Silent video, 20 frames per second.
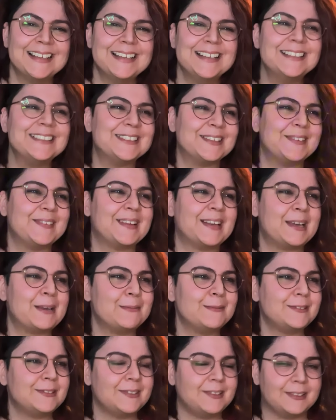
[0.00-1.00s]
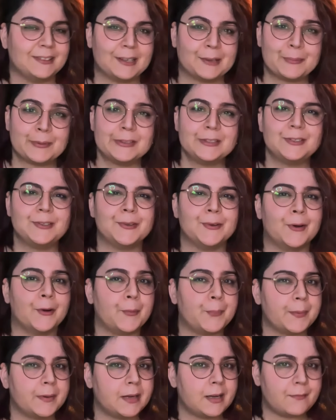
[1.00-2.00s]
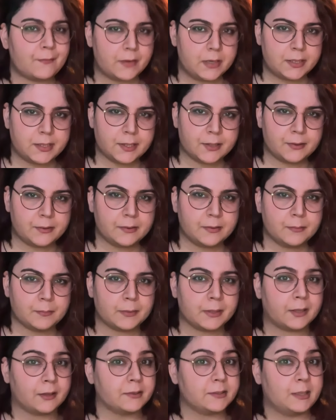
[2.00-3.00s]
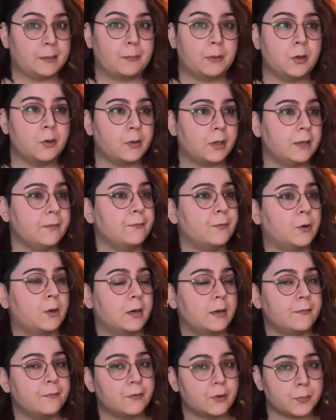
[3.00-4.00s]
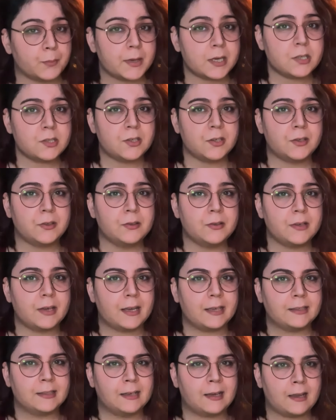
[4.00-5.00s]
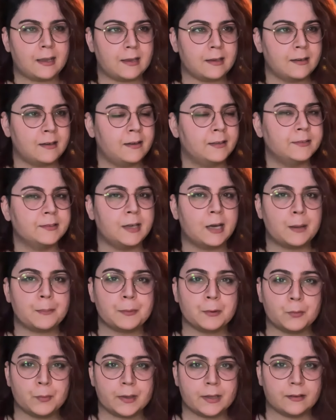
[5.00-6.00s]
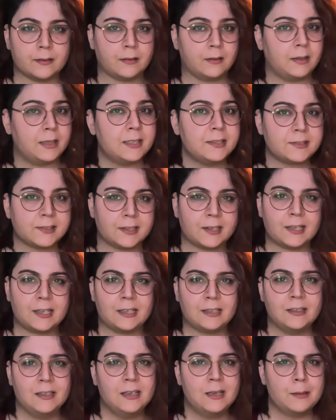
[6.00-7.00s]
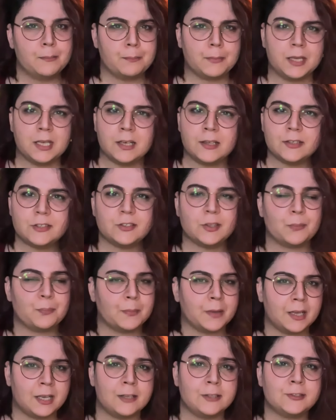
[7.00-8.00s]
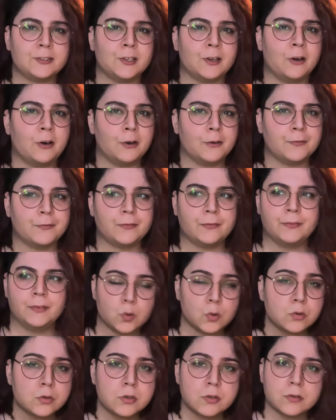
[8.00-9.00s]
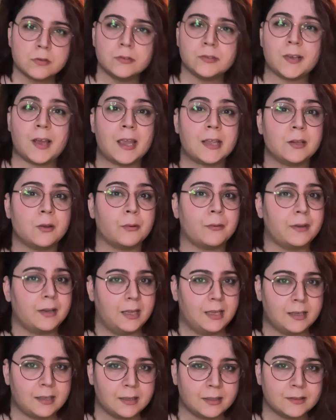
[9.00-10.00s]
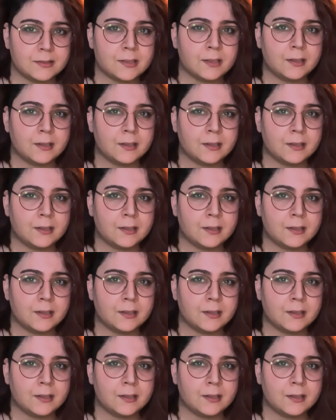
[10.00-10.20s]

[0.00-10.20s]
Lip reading: Sometimes it happens to open a video because I'm looking for an information and I end up with listening minutes and minutes of notions I don't need